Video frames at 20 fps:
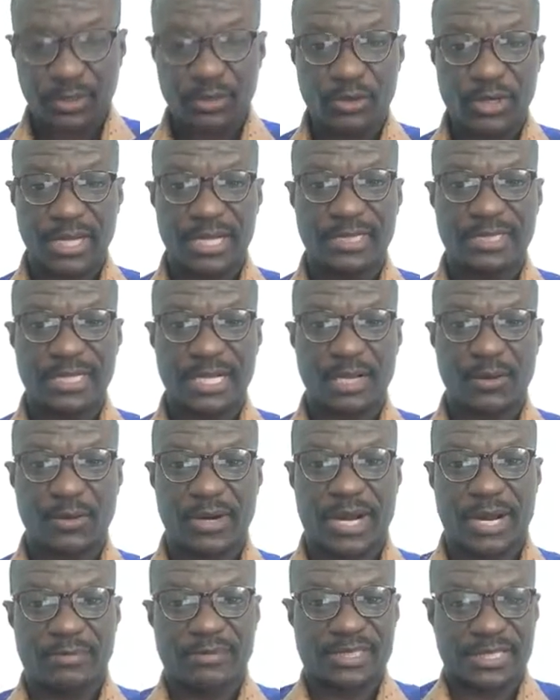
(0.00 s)
you can tell
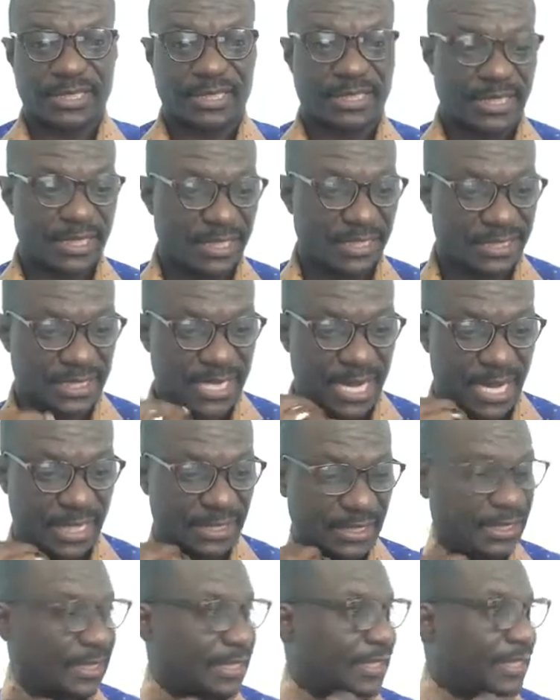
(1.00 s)
where I'm sitting. It's
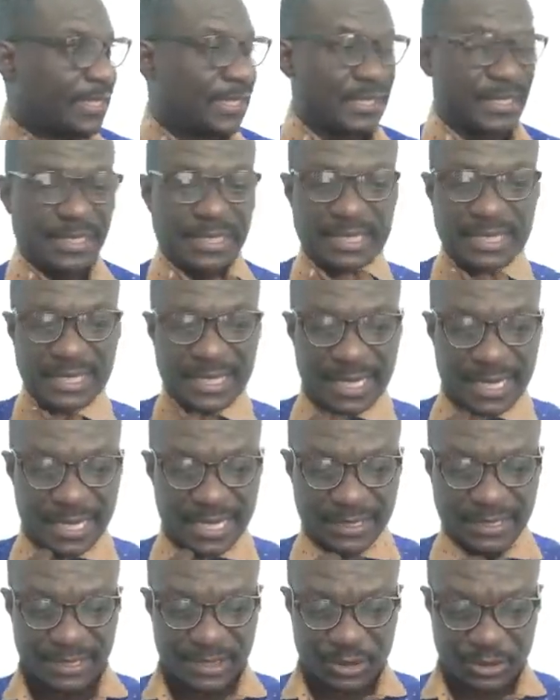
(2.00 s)
not the,
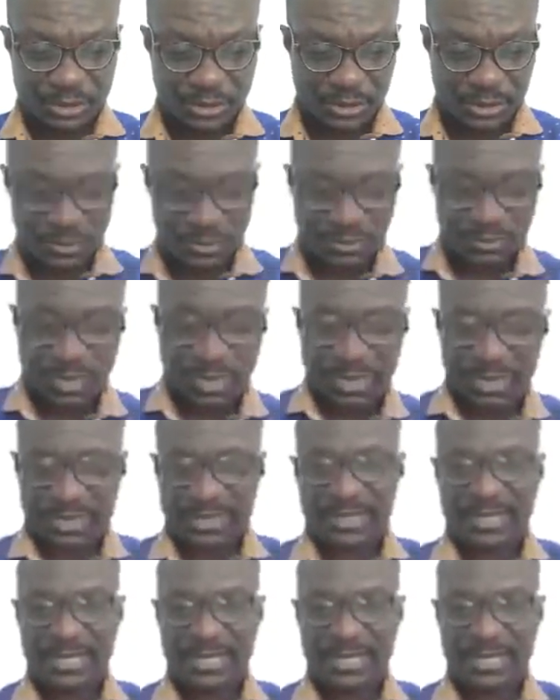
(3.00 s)
uh, the studio there.